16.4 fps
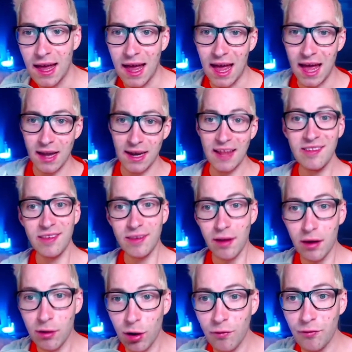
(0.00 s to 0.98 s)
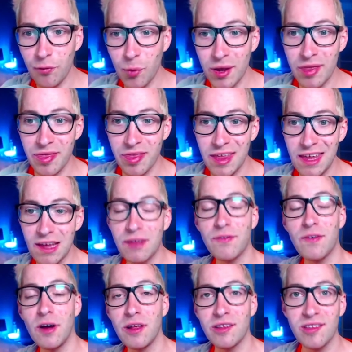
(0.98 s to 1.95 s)
And let's start off with the
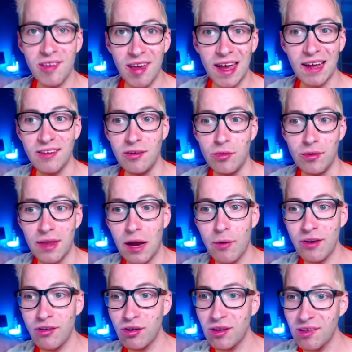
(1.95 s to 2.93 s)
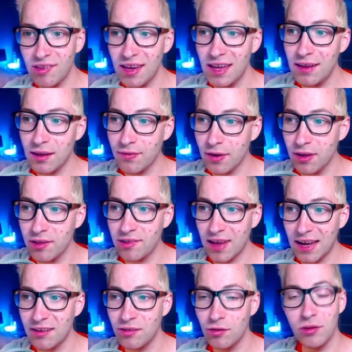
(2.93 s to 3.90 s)
advanced tech suit. Now, as you can see, the advanced
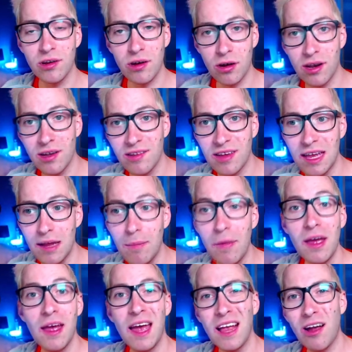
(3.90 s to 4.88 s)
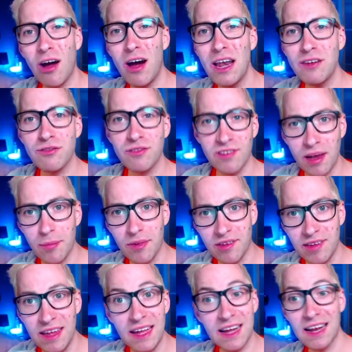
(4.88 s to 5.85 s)
tech suit, the color scheme, it highly resembles
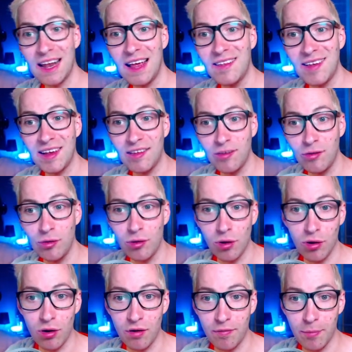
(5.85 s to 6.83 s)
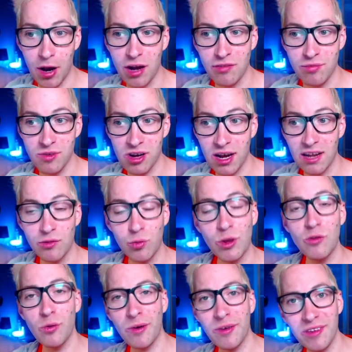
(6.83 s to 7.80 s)
the classic suit of Miles Morales,
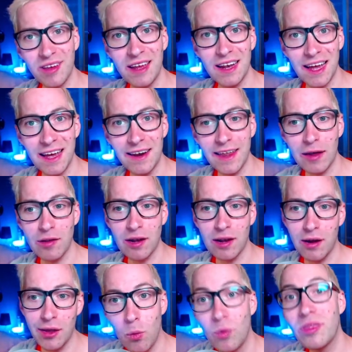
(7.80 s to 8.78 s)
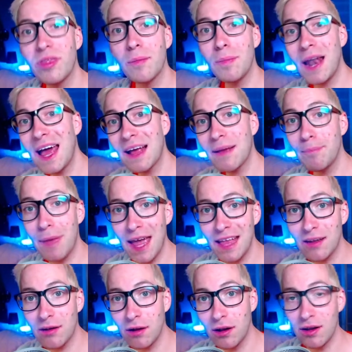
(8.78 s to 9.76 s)
which we will see later down the line, with the black main
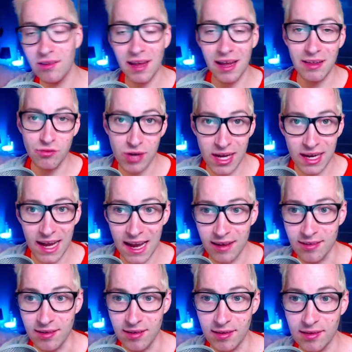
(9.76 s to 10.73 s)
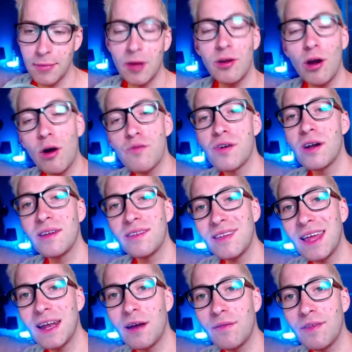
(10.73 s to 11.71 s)
colors and red accents. Now, the overall
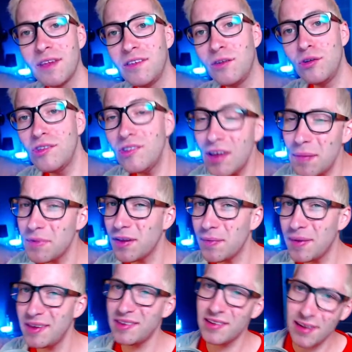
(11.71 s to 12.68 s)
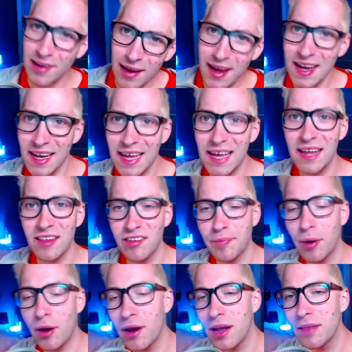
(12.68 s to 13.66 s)
aesthetic of this suit seems to be slightly
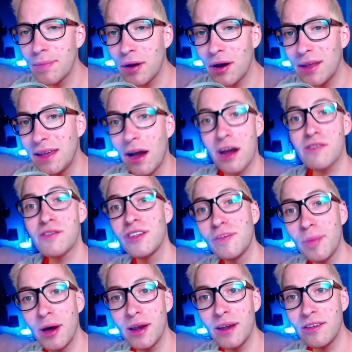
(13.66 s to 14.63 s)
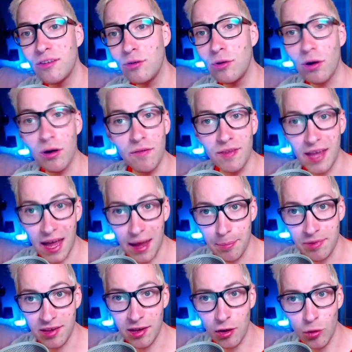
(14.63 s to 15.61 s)
inspired by the Iron Spider suit of the
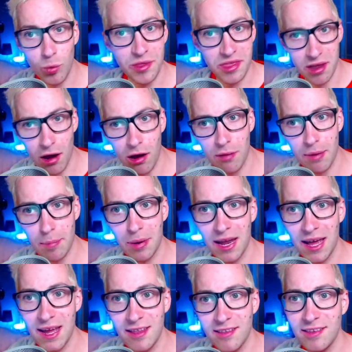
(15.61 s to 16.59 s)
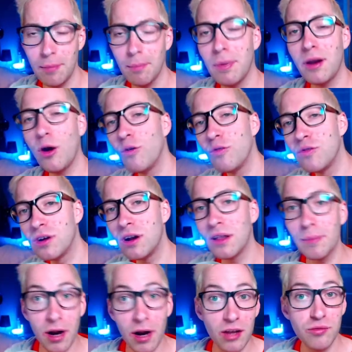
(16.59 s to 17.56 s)
MCU with the armor plates, but overall, the
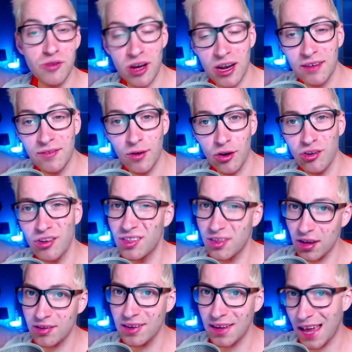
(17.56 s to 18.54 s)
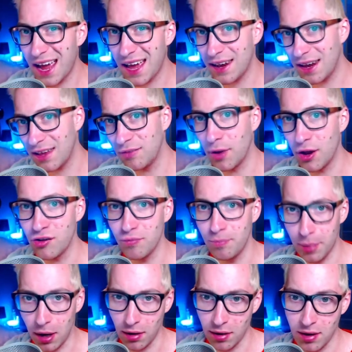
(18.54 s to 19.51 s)
Miles Morales version doesn't add as much
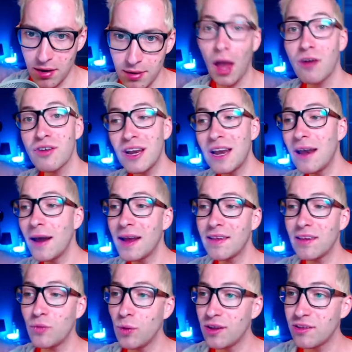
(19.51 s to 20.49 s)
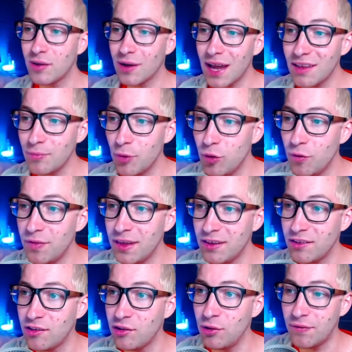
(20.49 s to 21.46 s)
bulk. I really like this one, so let's move
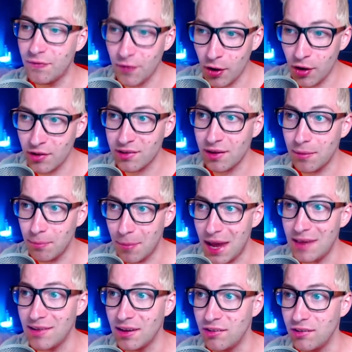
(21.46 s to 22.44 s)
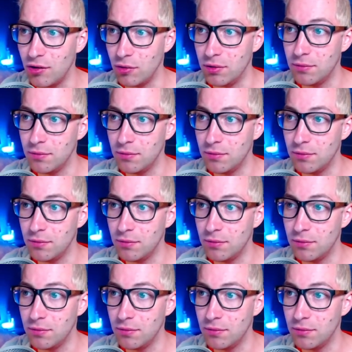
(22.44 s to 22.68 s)
this to the first amazing suit.